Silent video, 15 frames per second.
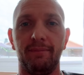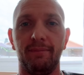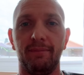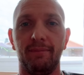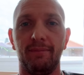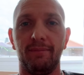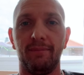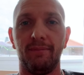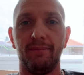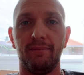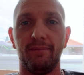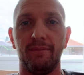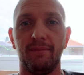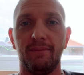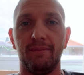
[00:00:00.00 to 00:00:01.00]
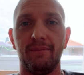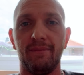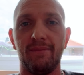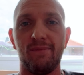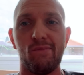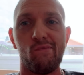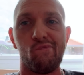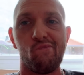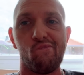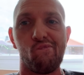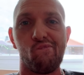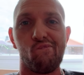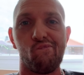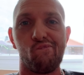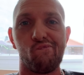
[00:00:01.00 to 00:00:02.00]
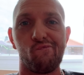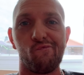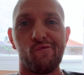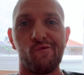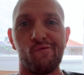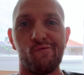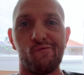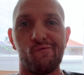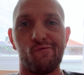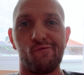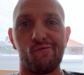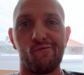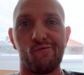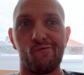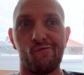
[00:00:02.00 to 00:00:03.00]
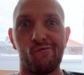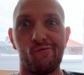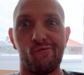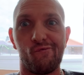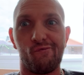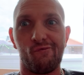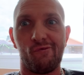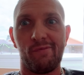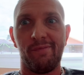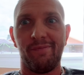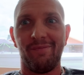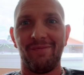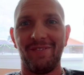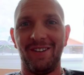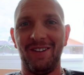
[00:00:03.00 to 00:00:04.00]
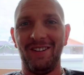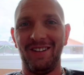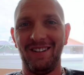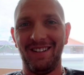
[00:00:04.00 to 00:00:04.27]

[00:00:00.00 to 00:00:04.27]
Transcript: Nothing is said.